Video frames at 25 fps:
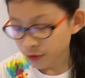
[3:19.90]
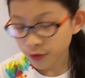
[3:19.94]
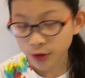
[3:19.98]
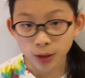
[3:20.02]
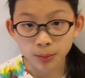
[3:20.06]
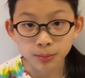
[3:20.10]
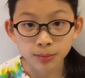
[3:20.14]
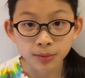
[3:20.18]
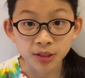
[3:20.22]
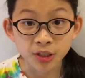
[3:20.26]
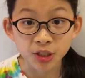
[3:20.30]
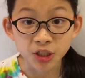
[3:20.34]

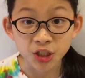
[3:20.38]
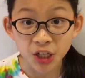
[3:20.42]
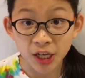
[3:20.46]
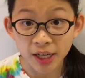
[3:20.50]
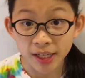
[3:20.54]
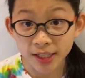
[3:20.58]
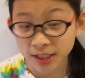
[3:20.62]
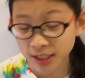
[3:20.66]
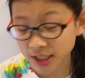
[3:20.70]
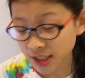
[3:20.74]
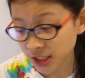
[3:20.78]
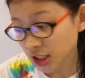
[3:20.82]
From
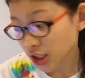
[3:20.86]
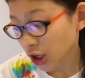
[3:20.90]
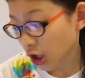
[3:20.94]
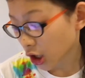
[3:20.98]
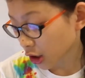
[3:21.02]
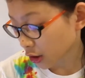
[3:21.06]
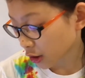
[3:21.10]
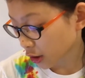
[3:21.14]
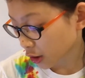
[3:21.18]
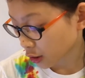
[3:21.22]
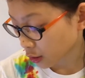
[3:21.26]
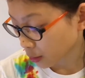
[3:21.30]

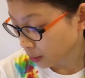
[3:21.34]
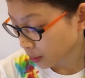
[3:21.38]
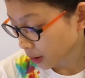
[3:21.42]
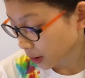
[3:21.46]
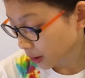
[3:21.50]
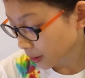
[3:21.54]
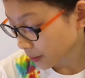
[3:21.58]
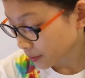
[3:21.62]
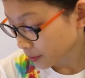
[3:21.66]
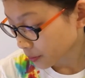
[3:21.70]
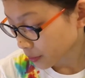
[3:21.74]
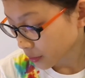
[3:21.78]
JTR
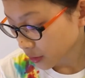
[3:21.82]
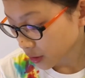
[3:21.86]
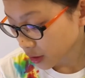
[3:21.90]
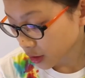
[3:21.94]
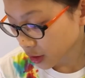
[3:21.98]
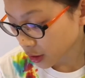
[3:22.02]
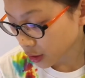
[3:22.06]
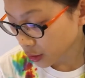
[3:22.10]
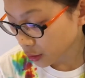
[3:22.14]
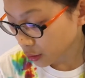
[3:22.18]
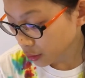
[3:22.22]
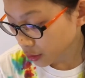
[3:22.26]
Cuber,
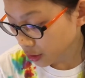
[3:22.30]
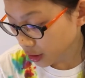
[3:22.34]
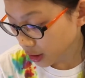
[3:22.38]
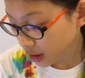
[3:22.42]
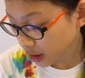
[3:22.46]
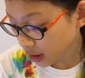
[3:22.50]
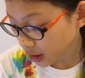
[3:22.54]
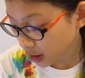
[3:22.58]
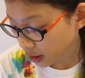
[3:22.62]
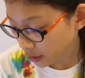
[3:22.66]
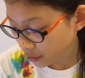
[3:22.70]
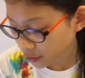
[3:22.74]
do you
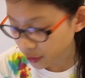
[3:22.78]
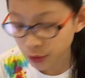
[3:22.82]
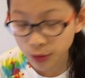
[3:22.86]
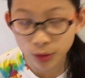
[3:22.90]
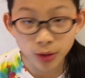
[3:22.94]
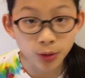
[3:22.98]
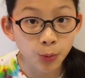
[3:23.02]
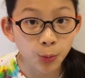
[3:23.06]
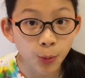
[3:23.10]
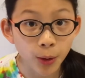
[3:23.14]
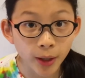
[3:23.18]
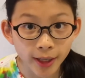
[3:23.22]
think of
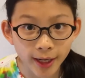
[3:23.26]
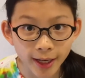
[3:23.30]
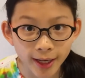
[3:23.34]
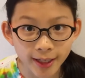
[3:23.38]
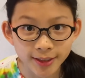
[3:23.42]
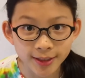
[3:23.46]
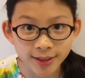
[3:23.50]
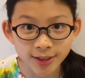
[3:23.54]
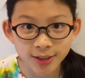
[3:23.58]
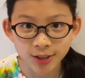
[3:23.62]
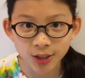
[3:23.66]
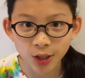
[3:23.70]
doing
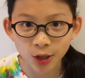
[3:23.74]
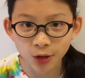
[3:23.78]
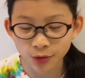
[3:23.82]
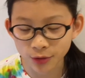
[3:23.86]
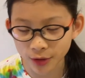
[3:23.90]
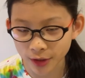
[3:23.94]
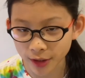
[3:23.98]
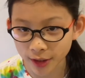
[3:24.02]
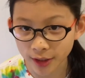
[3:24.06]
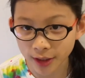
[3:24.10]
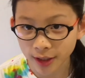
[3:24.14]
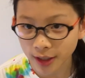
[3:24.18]
one-handed
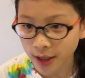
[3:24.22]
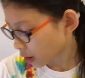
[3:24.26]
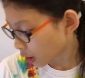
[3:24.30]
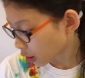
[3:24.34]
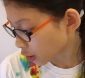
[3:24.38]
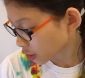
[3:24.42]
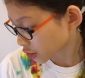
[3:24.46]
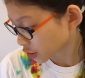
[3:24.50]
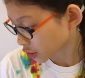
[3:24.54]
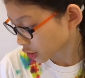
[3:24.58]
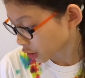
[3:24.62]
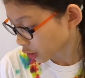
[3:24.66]
solving?
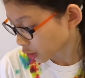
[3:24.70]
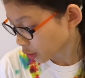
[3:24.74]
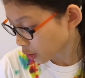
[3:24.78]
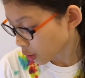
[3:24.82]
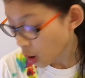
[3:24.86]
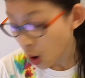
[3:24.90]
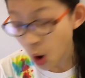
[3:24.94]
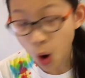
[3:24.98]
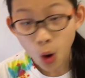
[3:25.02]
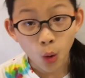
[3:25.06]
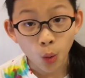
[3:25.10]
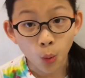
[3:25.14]

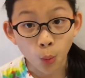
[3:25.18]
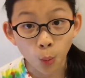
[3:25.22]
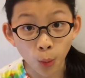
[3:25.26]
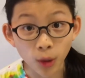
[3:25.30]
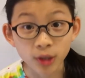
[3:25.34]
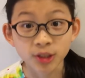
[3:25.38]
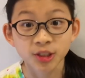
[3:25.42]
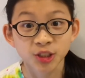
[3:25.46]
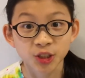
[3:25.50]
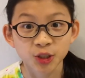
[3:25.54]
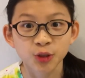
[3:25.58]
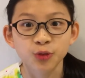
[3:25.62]
Also,
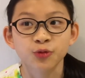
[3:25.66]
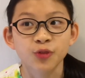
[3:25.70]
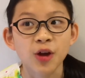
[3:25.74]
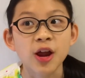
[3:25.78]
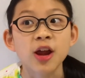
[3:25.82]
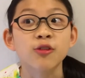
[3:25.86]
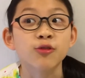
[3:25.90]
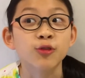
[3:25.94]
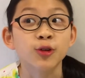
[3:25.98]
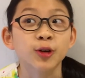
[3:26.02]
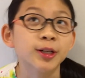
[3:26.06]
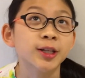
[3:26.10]
what's your
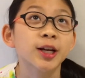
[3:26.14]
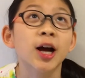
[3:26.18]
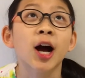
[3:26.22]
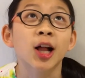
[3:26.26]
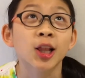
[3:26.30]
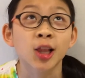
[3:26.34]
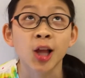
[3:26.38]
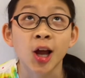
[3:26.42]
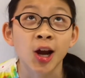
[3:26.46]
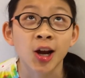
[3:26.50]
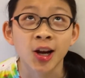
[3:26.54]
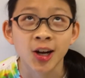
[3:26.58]
favorite
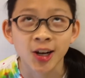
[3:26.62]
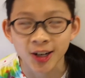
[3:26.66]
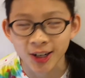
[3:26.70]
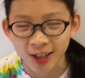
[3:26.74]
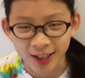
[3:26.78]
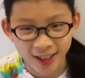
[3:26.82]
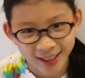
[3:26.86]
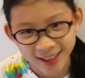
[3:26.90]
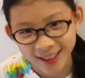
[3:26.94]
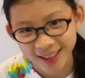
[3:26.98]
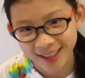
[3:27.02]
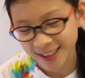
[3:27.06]

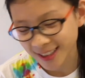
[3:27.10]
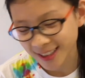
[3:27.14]
color?